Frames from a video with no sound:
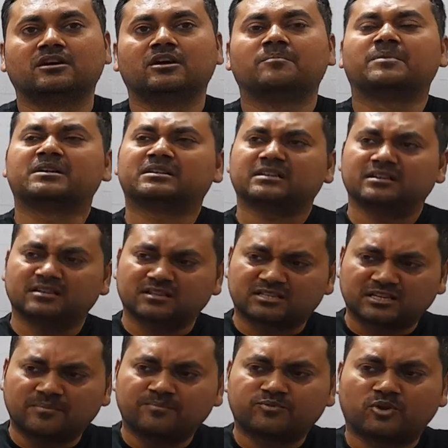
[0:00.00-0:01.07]
But
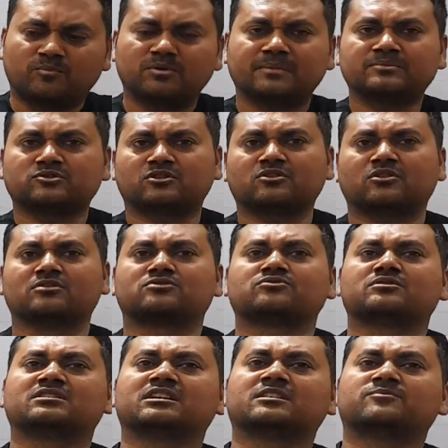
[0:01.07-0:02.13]
some problems are
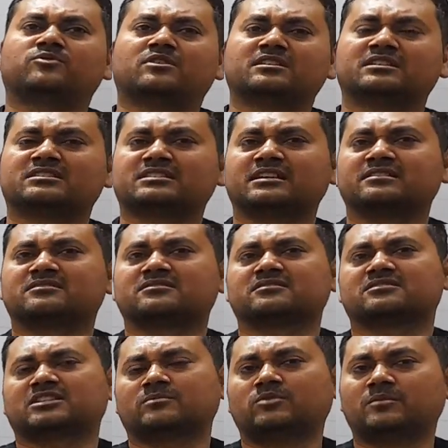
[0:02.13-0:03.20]
also there. For instance,
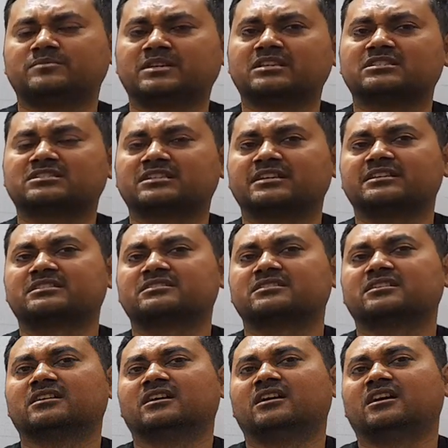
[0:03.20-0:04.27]
some of the states
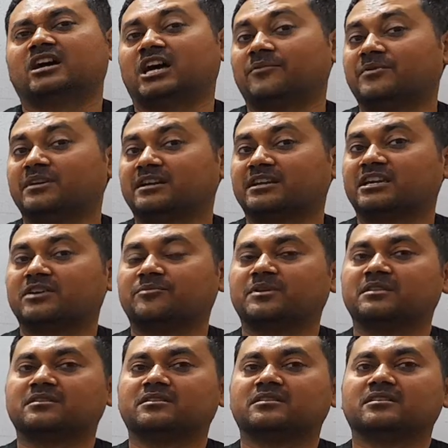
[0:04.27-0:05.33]
haven't
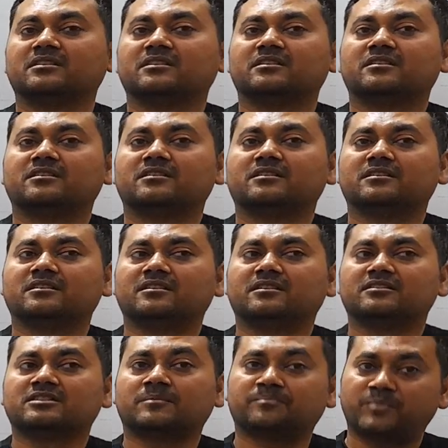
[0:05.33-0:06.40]
given
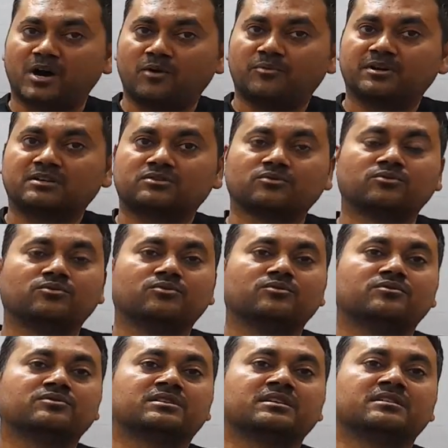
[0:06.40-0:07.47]
the power
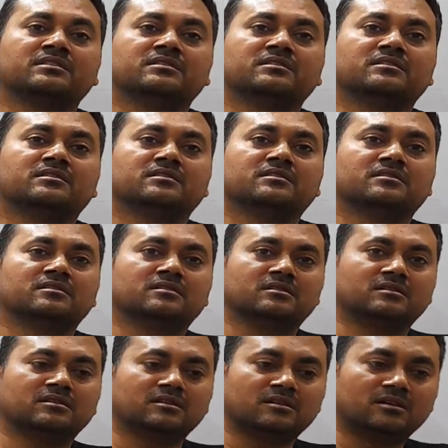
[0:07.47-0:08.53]
to the
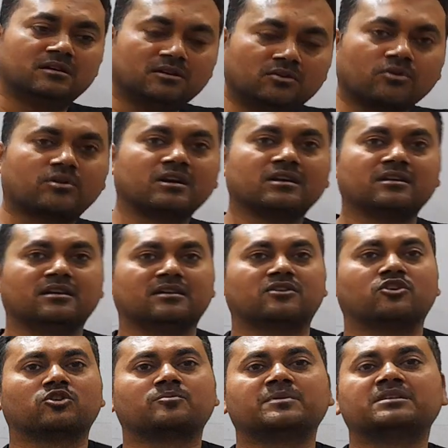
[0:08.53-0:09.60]
local
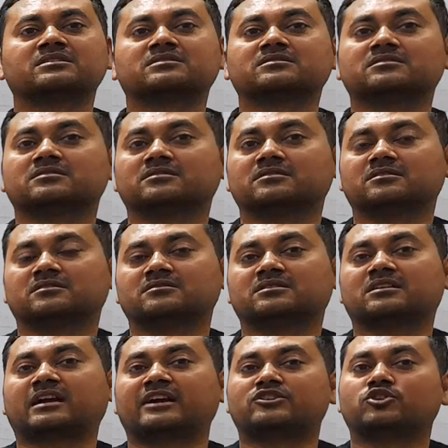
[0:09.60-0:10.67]
governments,
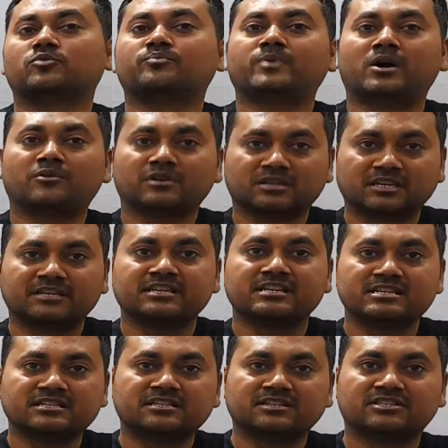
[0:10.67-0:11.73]
the kind of power they
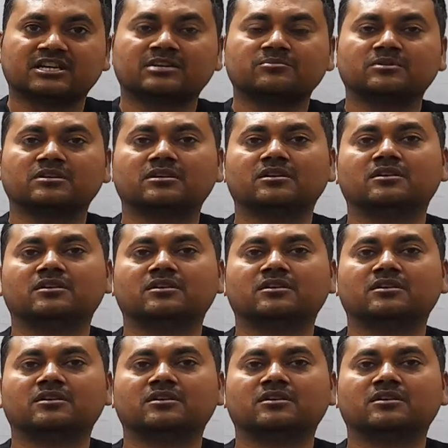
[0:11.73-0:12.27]
really deserve.